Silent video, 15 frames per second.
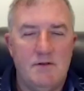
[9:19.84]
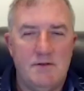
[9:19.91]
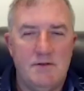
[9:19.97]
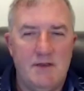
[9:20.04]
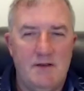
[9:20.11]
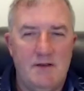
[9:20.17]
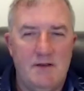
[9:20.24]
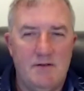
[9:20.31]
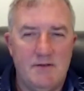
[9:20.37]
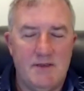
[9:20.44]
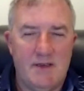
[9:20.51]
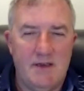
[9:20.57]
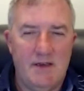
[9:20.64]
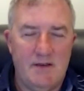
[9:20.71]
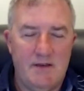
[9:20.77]
cells,
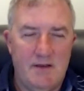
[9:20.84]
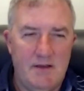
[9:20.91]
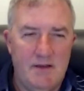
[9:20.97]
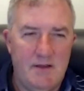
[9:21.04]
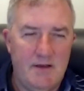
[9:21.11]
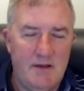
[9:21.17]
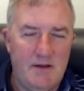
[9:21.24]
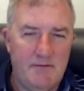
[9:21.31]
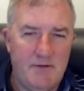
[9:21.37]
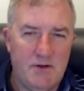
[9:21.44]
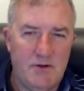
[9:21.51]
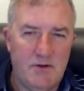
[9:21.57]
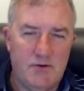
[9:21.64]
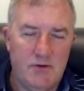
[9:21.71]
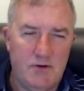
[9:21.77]
again, they have to
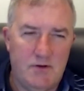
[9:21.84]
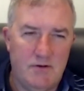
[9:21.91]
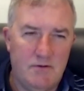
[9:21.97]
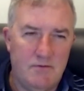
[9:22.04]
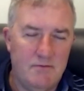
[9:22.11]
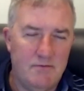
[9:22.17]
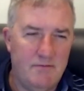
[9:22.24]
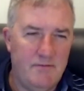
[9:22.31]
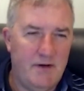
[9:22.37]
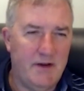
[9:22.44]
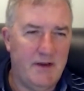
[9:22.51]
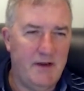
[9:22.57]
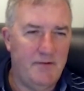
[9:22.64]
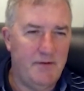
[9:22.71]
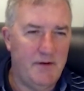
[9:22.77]
control very
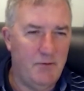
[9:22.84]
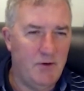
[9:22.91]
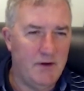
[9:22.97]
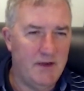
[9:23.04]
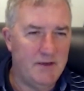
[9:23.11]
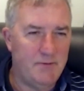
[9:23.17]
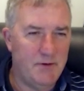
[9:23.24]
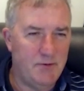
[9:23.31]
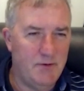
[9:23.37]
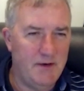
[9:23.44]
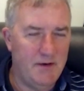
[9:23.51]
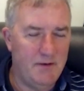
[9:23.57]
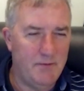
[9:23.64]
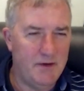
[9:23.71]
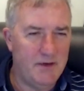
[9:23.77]
carefully what gets between
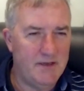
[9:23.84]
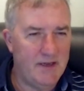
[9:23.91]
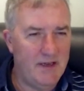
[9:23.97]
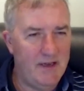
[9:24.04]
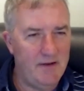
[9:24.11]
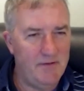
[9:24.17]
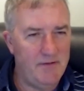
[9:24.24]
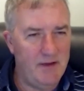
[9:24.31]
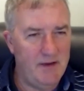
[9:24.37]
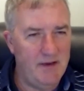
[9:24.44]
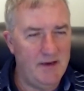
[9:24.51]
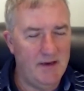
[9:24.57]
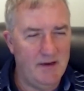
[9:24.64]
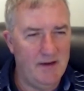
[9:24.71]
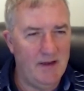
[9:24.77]
them, because again, if they
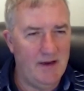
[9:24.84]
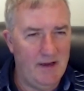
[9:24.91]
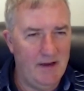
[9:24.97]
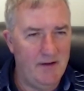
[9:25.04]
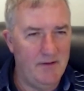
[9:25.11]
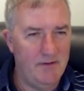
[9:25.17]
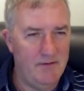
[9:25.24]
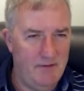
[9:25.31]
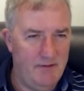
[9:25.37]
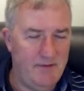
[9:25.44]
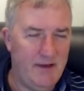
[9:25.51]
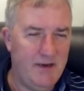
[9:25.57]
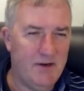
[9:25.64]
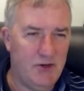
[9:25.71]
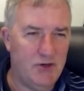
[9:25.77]
didn't
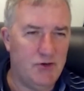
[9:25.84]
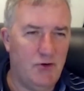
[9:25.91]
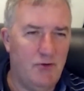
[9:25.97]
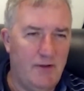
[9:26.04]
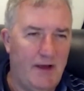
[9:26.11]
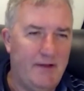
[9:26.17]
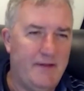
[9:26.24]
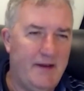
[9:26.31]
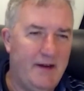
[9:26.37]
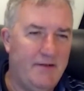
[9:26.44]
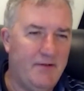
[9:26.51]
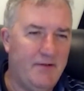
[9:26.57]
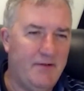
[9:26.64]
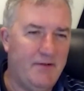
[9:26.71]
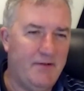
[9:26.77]
control that, then
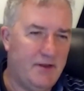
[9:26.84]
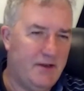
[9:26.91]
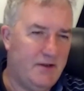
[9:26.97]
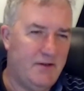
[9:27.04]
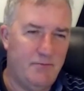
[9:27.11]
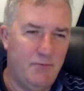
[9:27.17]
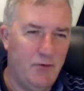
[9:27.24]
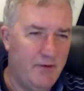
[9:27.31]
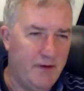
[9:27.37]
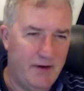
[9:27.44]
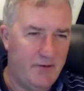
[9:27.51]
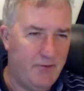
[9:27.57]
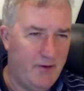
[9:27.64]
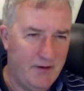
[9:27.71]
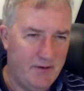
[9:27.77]
everything could just move in
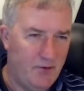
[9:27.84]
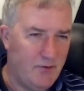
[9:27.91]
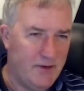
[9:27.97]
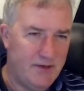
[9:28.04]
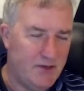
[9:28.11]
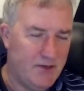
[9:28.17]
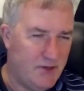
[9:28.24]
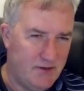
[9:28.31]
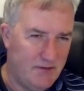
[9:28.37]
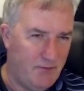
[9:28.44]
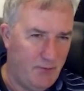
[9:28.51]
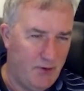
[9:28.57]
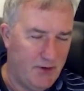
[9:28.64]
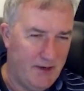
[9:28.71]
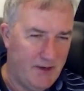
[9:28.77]
and around all the tissues of
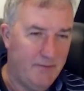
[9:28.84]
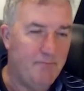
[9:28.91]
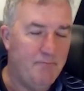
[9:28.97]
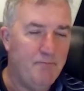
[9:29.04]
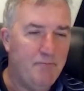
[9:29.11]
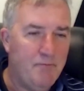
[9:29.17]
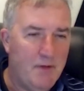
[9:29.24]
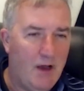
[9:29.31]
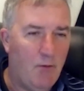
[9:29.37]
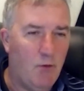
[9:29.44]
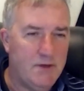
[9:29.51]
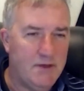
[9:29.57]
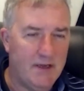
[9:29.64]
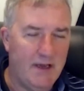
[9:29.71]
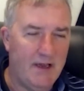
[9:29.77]
the body. And once
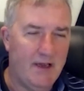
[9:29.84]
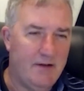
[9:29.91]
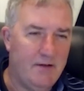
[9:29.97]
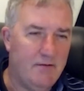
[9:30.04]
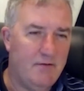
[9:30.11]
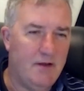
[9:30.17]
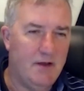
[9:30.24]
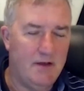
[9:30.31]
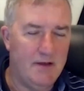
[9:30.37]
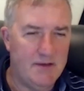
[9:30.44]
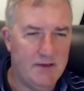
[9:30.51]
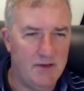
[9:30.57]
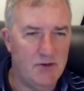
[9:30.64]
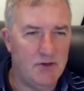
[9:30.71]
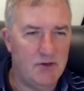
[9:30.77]
again,
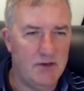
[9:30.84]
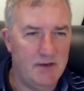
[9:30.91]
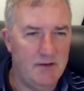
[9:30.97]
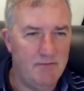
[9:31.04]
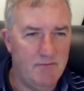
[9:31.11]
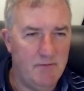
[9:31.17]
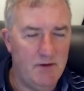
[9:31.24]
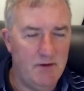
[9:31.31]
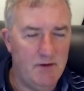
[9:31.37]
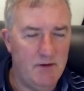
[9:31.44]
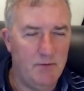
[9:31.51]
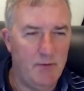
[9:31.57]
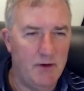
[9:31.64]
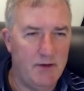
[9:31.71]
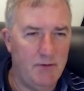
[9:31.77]
essentially, your
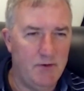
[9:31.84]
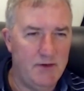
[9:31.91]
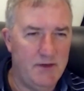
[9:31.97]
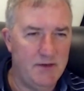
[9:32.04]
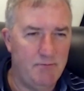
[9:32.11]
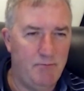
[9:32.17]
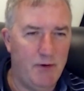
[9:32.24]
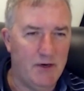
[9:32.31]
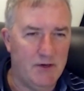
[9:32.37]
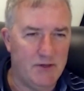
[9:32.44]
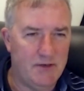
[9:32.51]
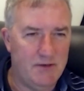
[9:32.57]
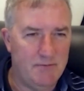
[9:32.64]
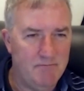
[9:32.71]
body would just burst.